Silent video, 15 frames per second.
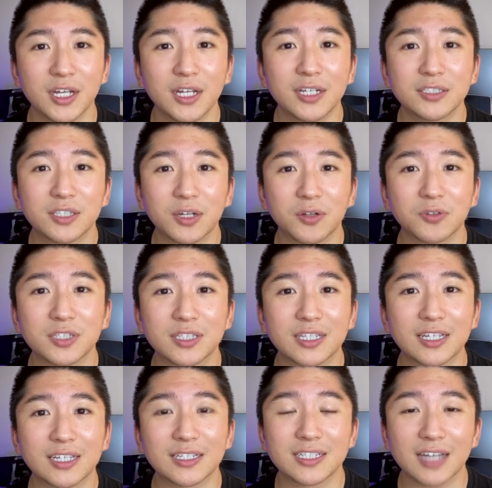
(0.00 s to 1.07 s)
tilt
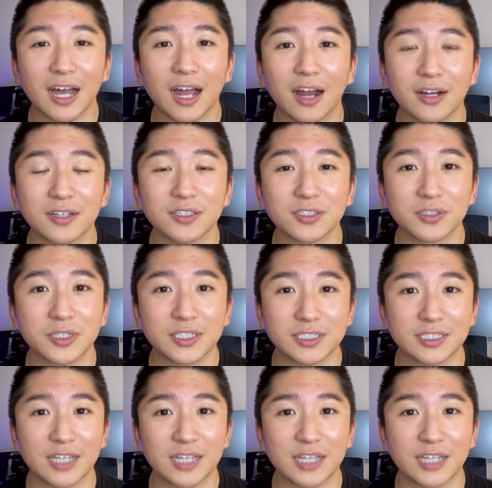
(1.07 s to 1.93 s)
the entire screen